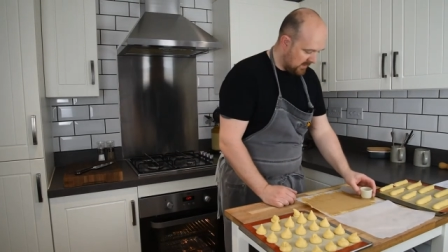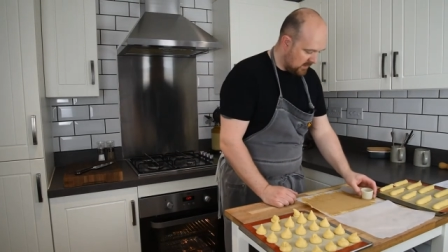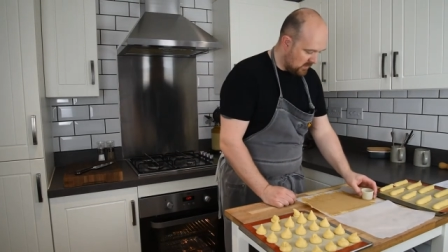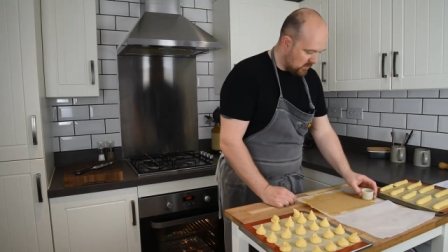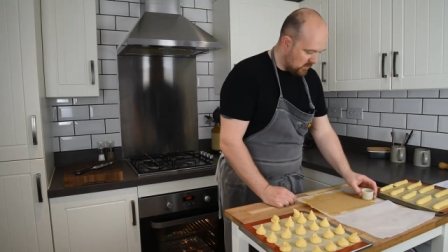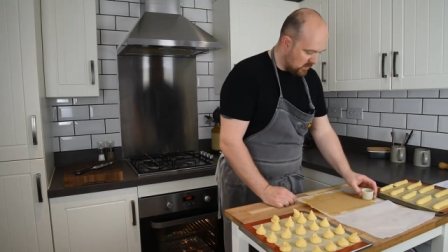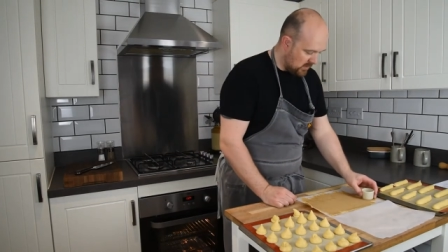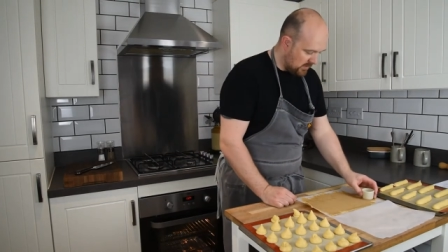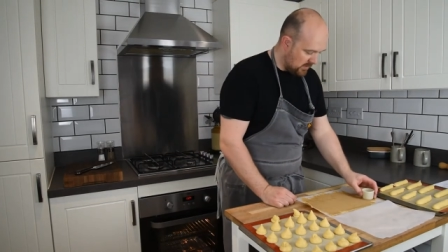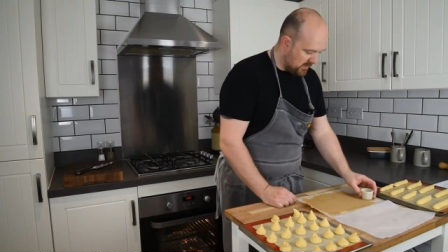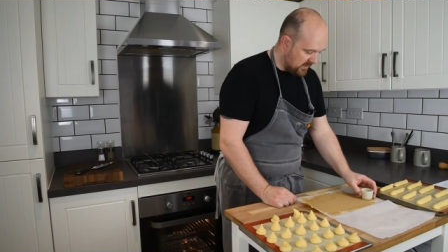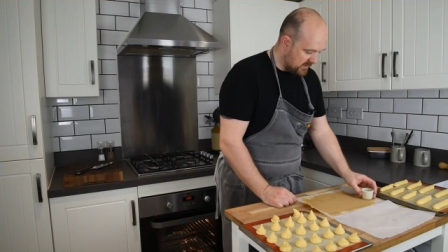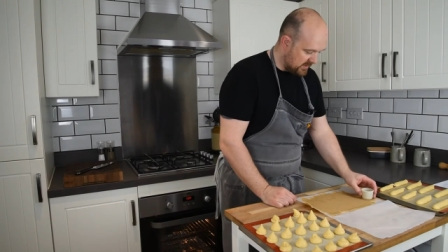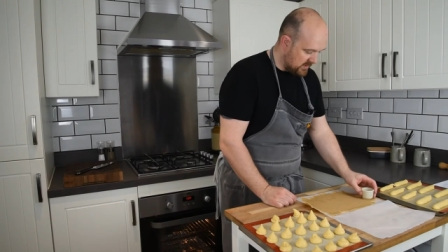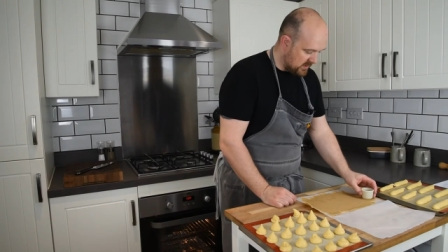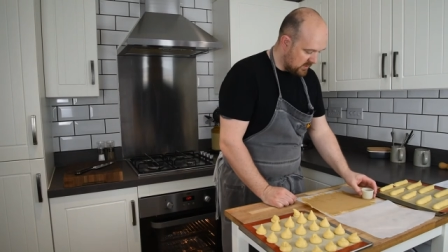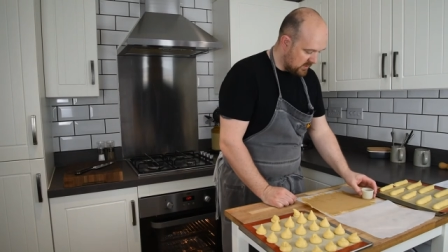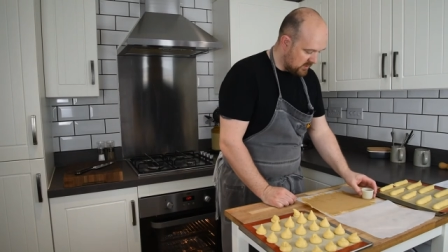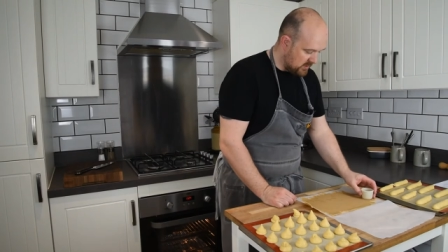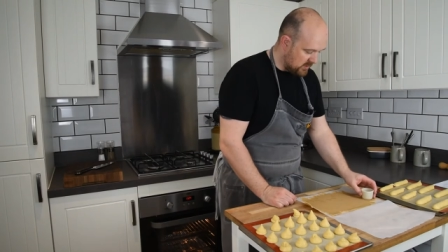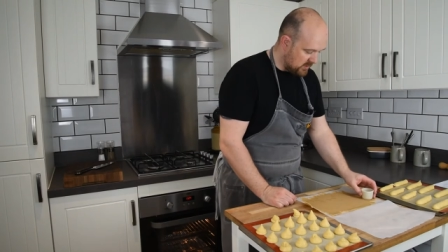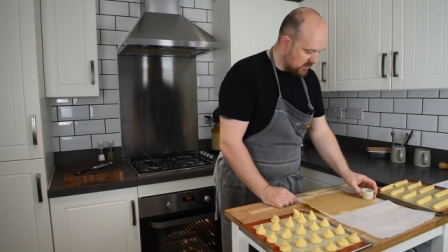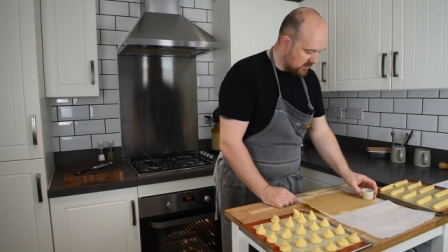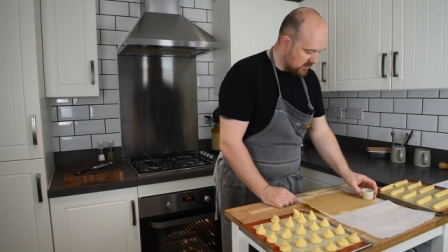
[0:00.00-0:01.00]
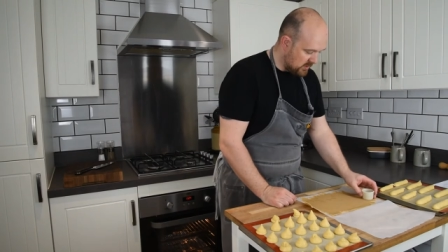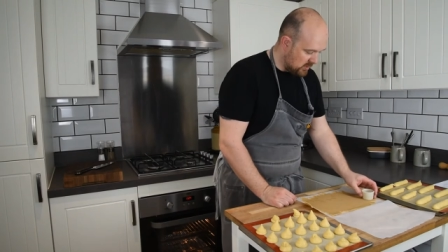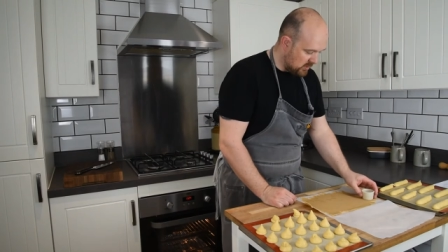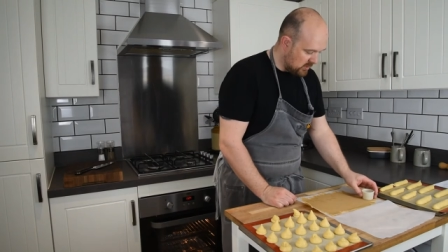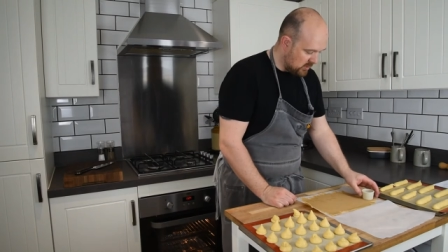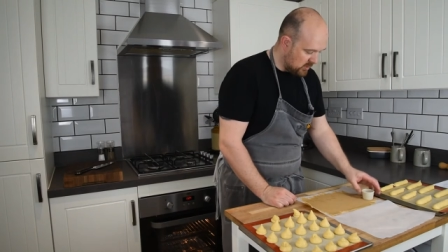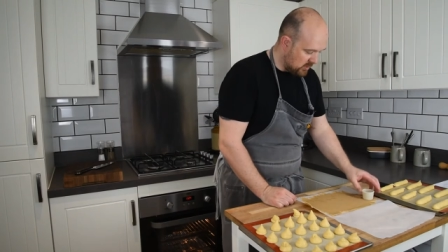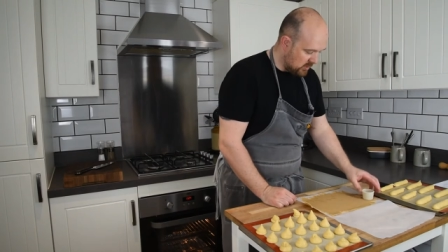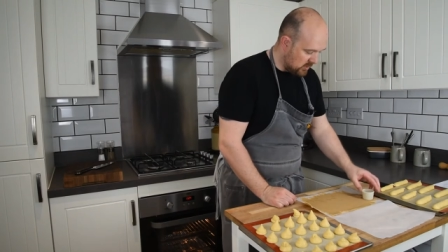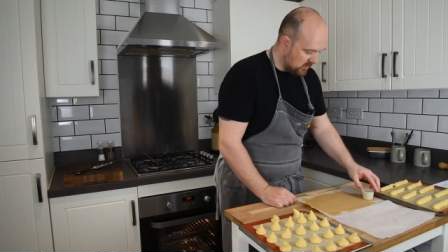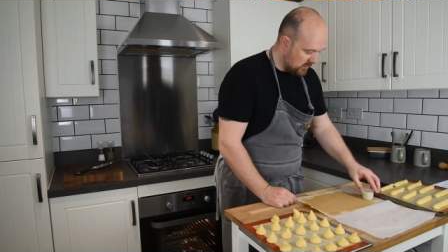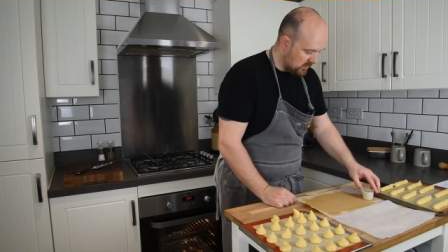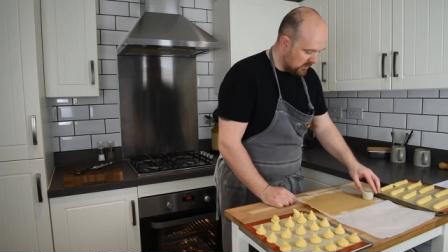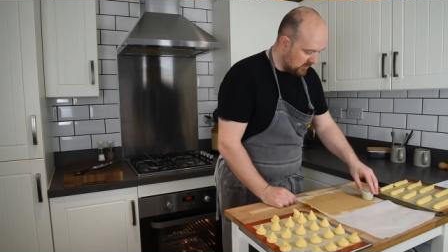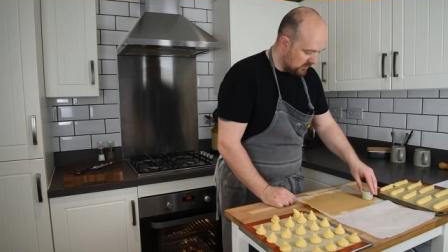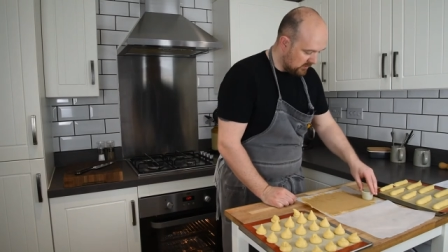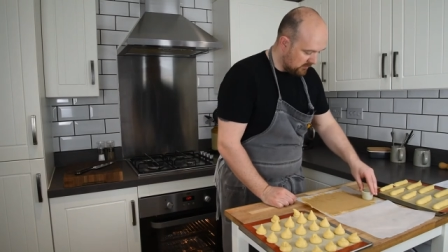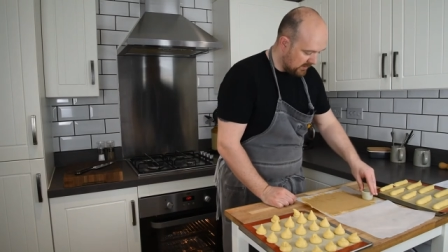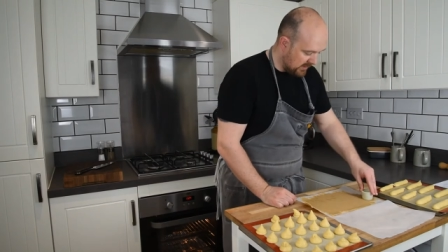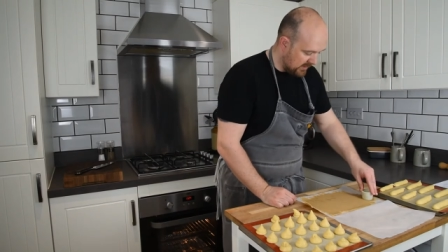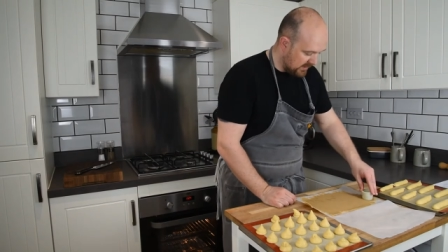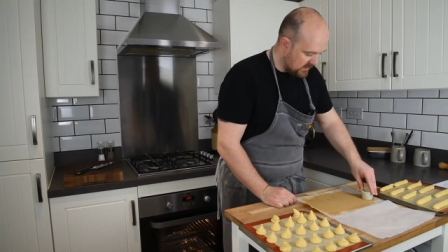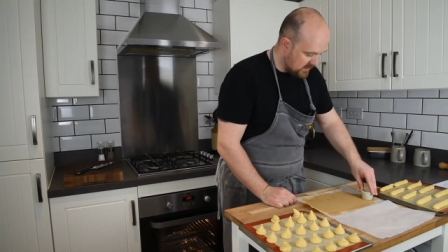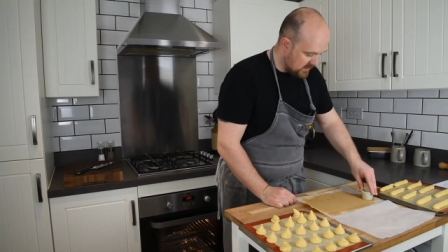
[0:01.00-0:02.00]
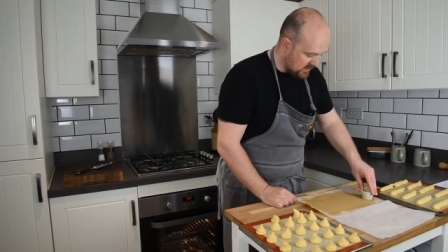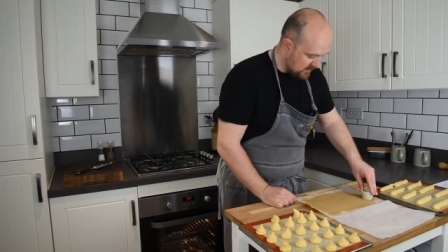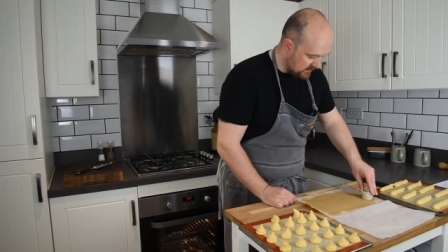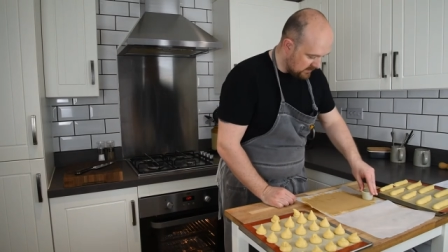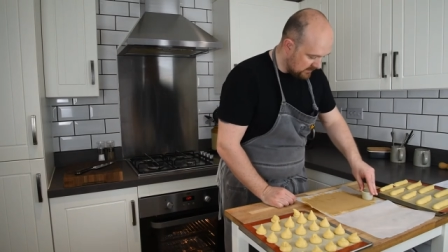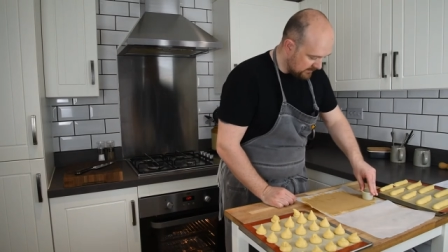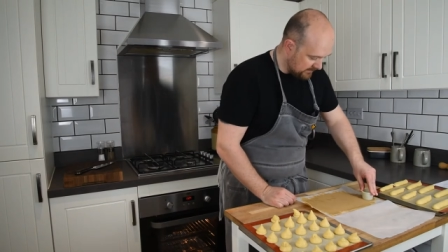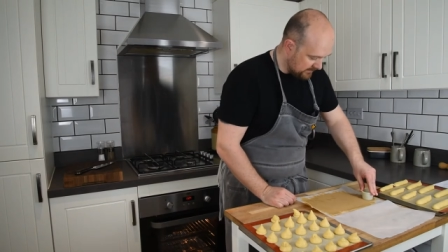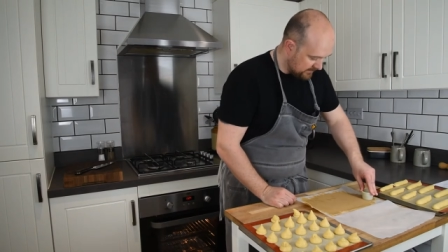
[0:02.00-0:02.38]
what I'm gonna do is just cut little rings out